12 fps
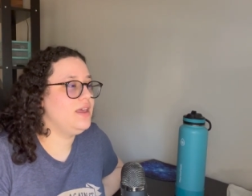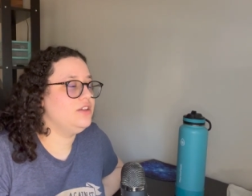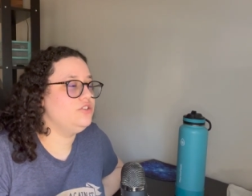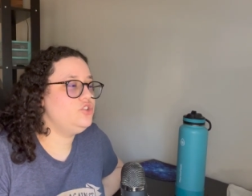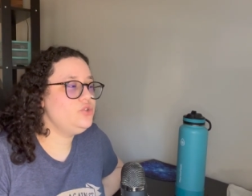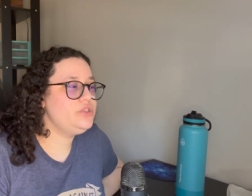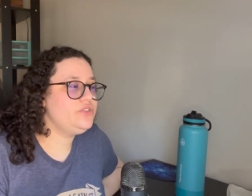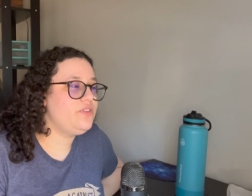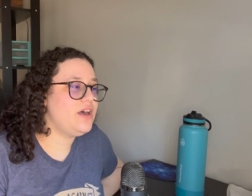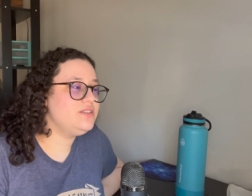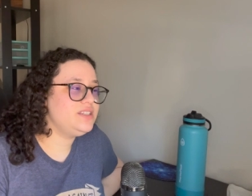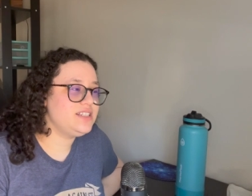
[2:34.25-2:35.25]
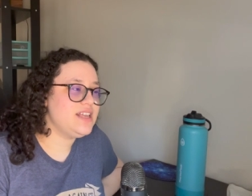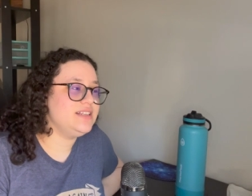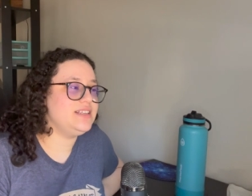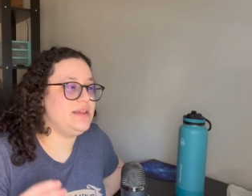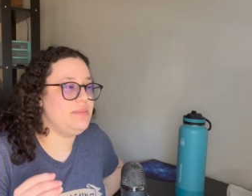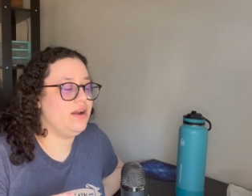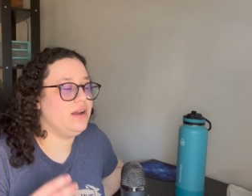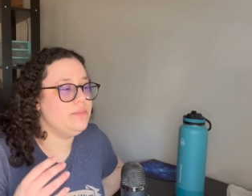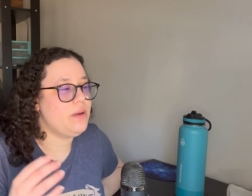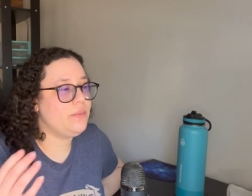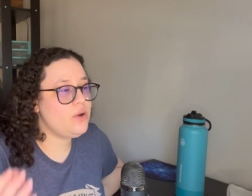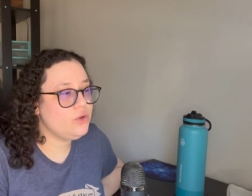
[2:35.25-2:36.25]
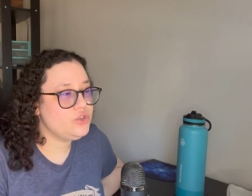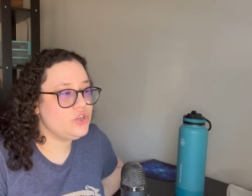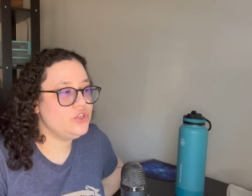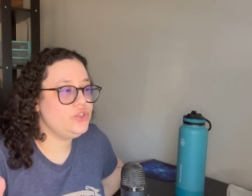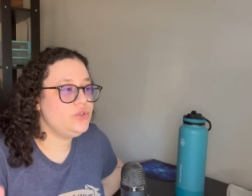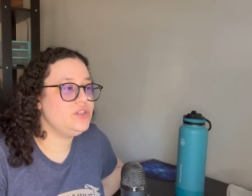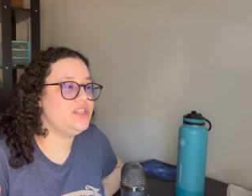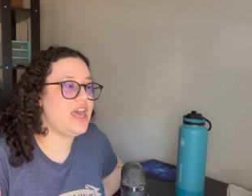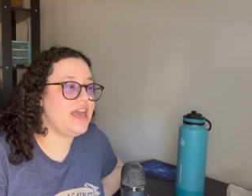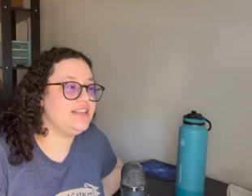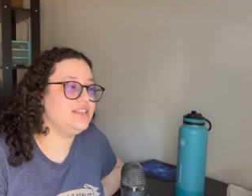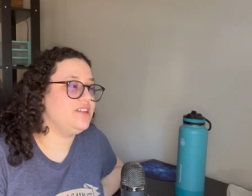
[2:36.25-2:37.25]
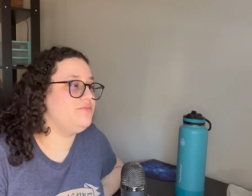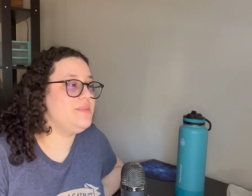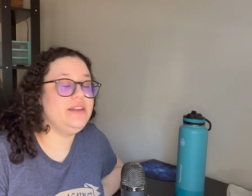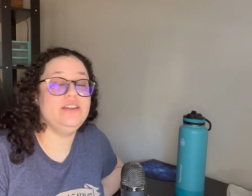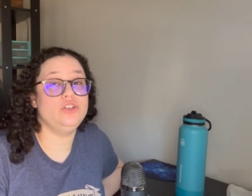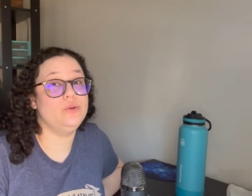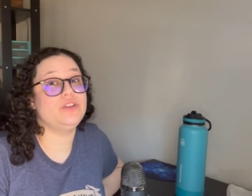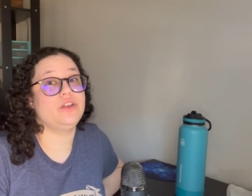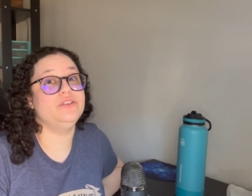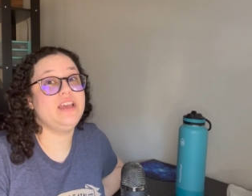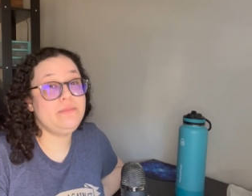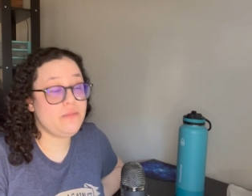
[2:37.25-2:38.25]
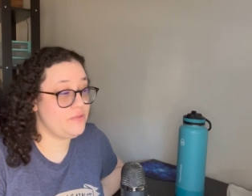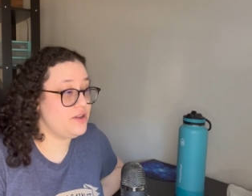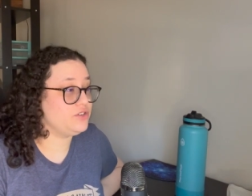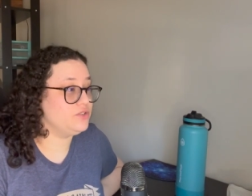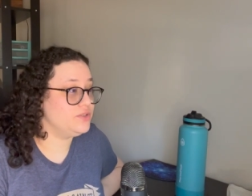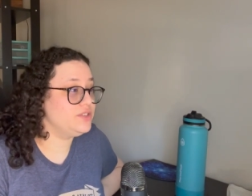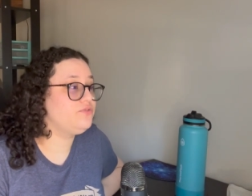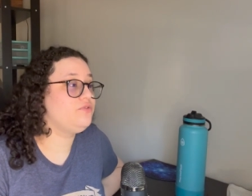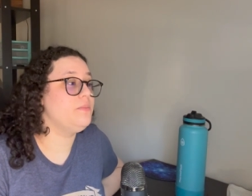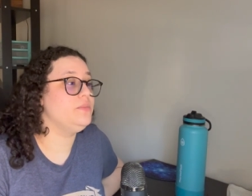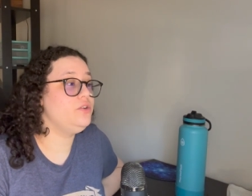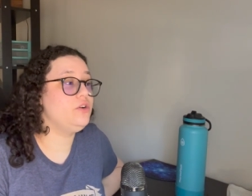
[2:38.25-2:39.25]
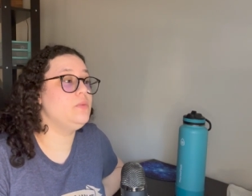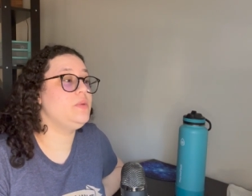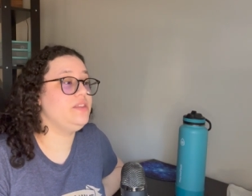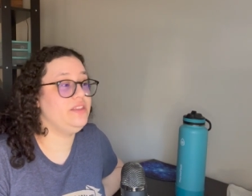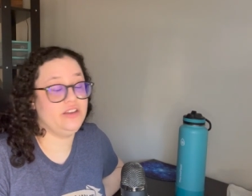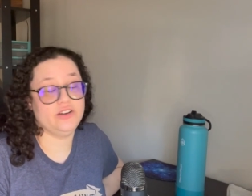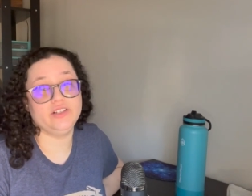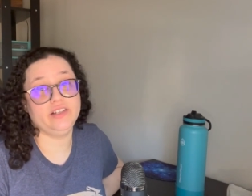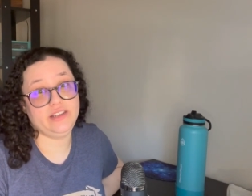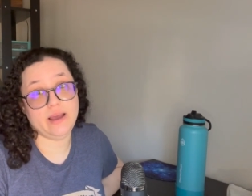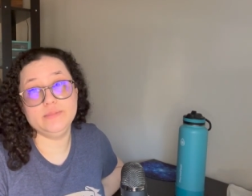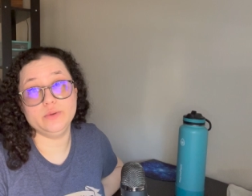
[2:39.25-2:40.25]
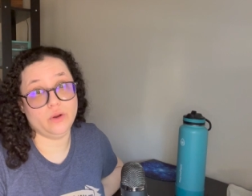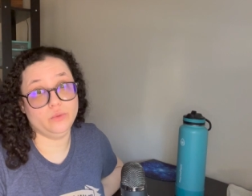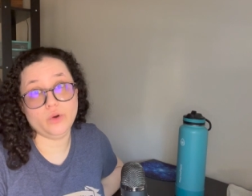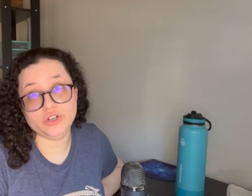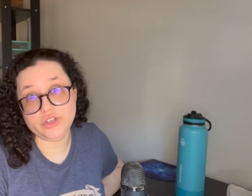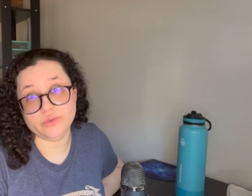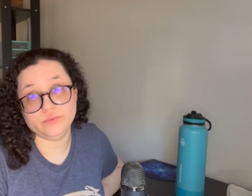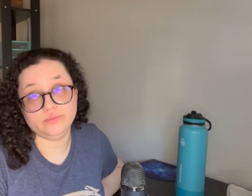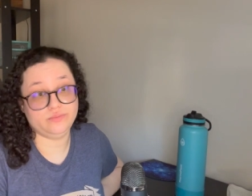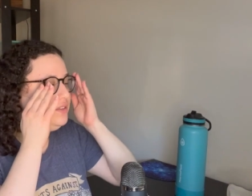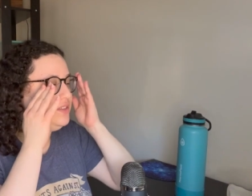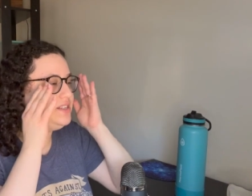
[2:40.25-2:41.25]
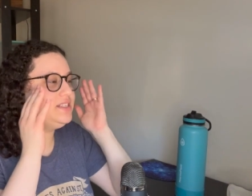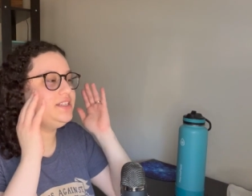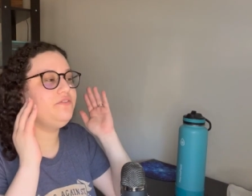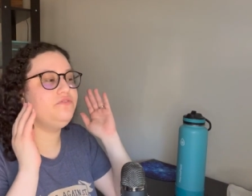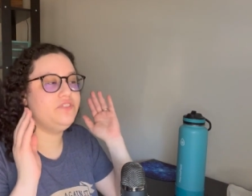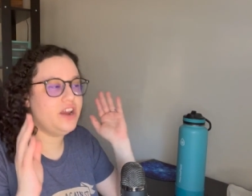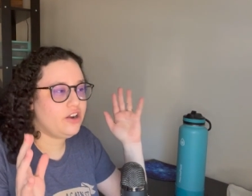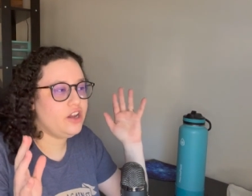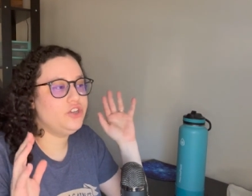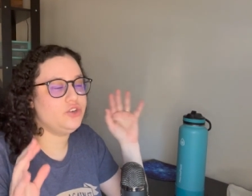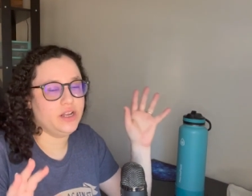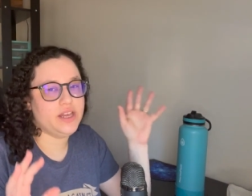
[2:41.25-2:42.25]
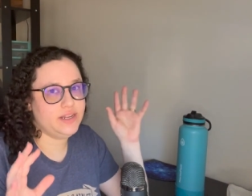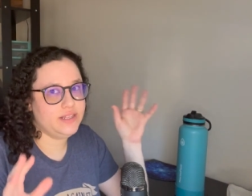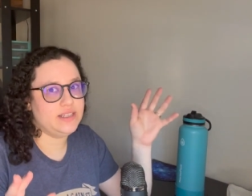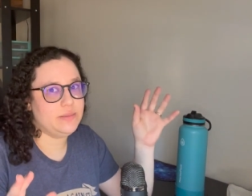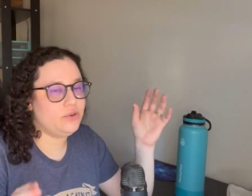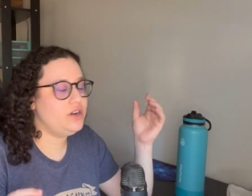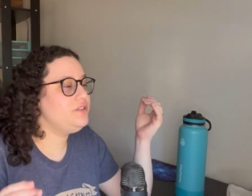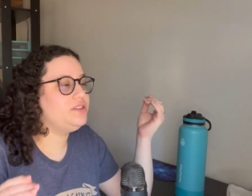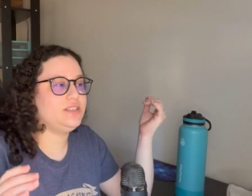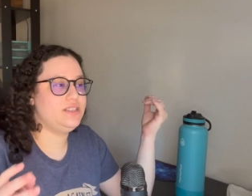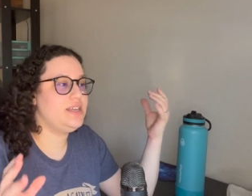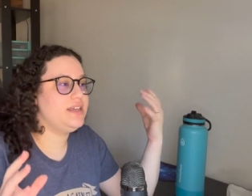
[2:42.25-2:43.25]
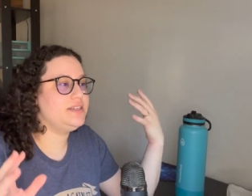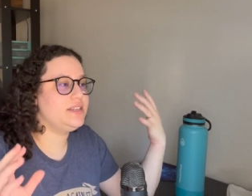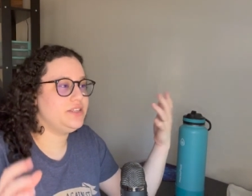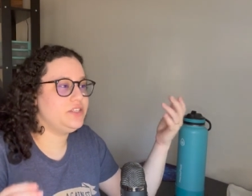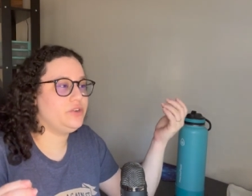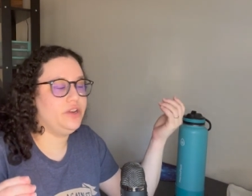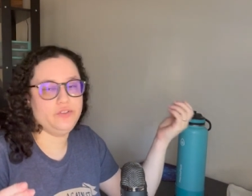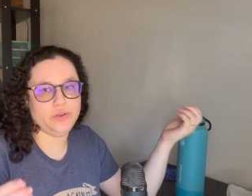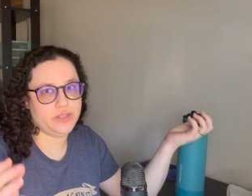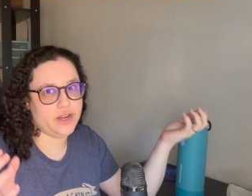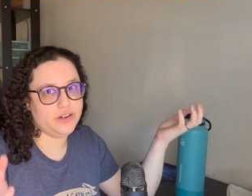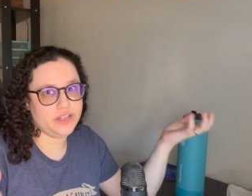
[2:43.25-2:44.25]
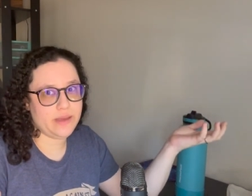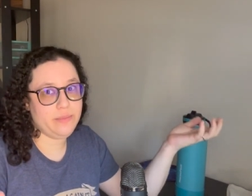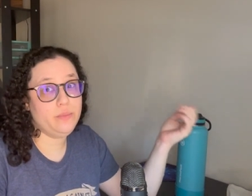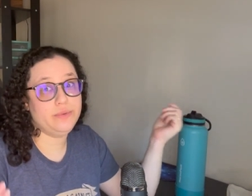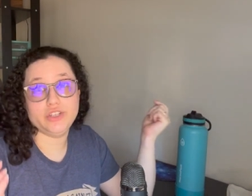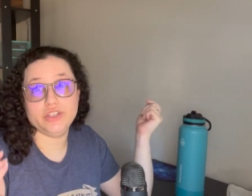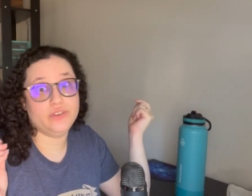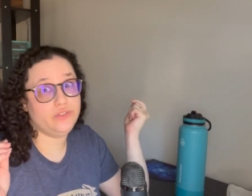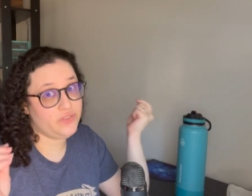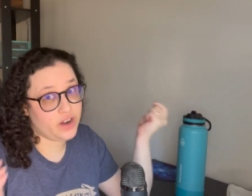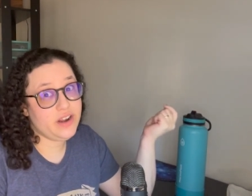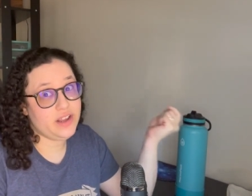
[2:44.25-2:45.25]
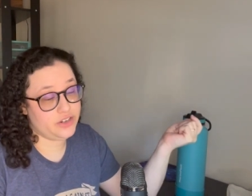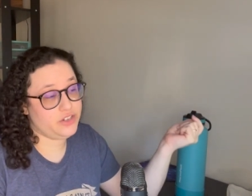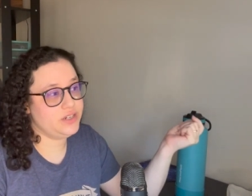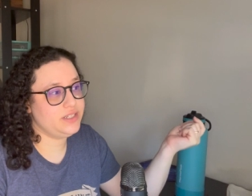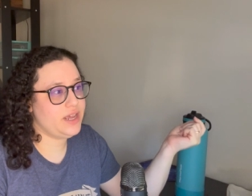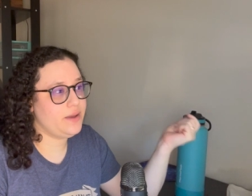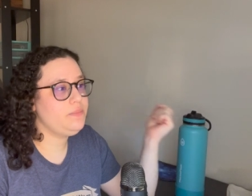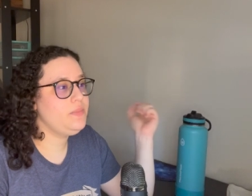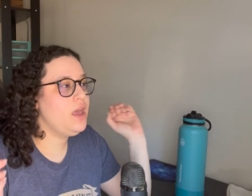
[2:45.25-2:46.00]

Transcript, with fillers: Jews found success in American pop culture due to the exit of many Jewish entertainment professionals from Europe in the years leading up to World War II. This is a very truncated summary that doesn't get into the history of Jews entertainment, which is very interesting.